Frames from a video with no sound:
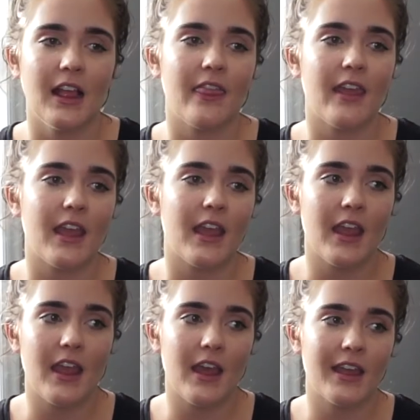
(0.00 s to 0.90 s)

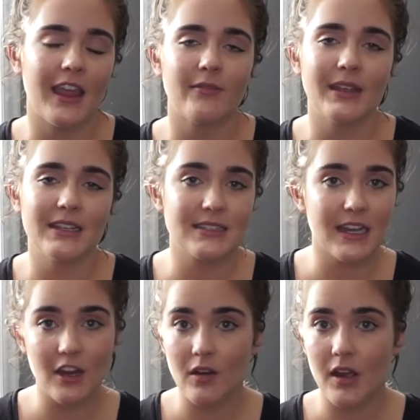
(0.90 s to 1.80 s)
They gave me
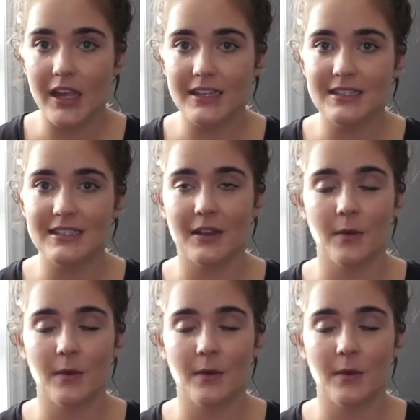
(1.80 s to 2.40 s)
steroids,